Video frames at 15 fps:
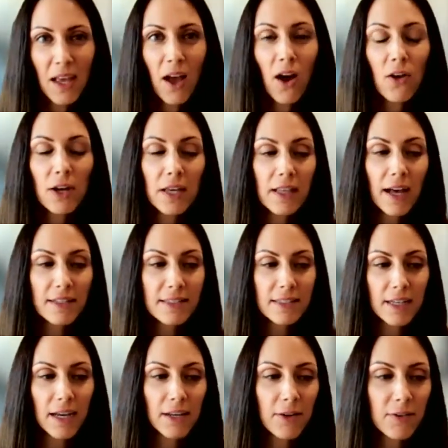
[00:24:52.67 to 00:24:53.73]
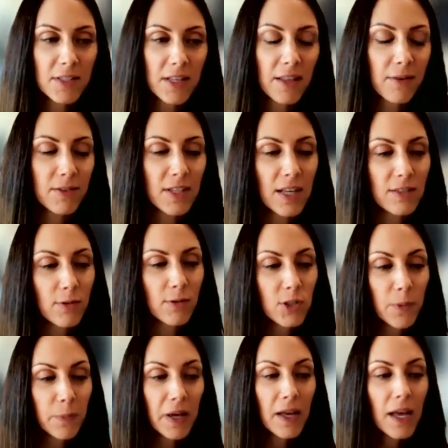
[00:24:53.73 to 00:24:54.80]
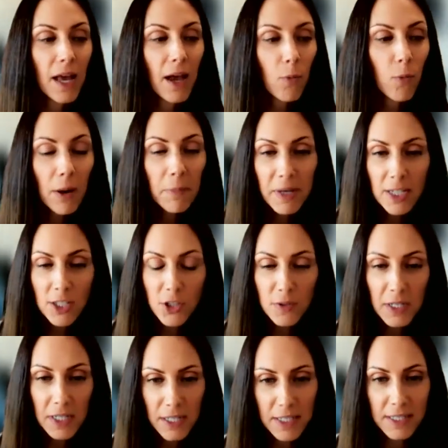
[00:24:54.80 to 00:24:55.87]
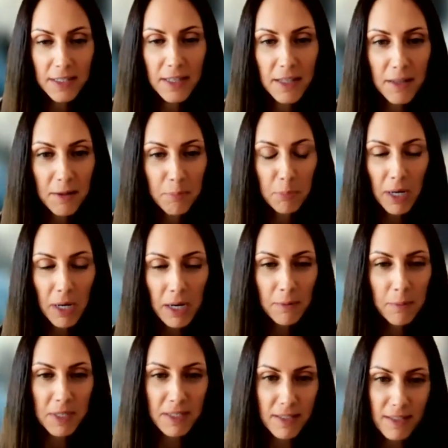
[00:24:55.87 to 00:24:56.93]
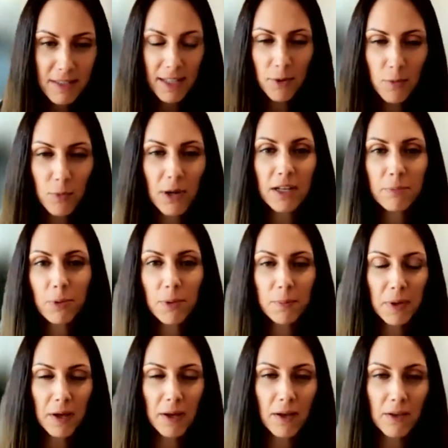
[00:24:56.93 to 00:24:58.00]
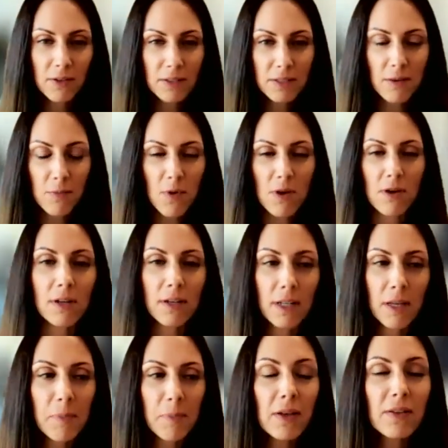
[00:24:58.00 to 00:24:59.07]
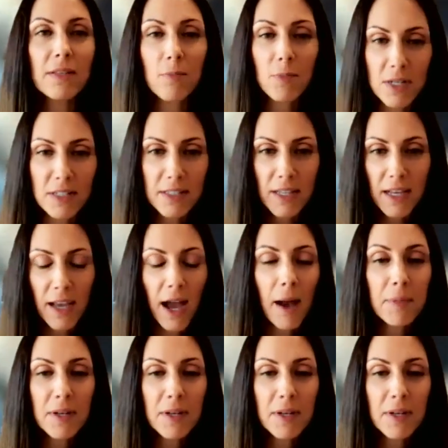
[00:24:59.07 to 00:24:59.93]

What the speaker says: Okay, lastly, I know I said that was the last question, but what made you get into the bug business? Like what compels someone to say, I'm